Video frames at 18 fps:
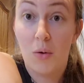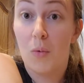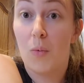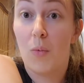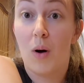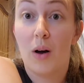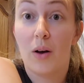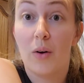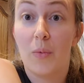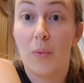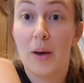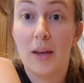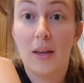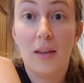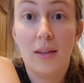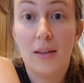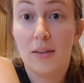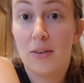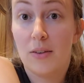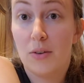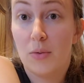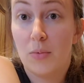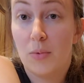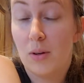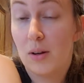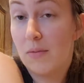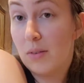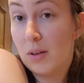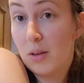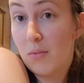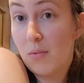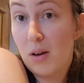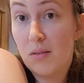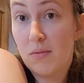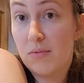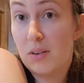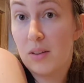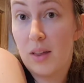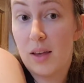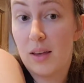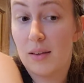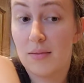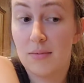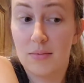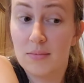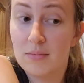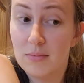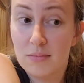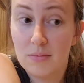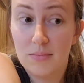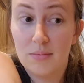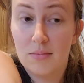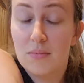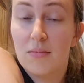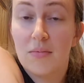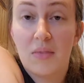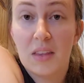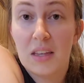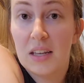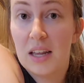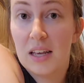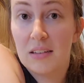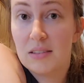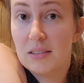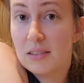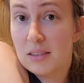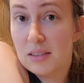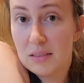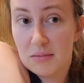Walk away and do whatever you want for like the next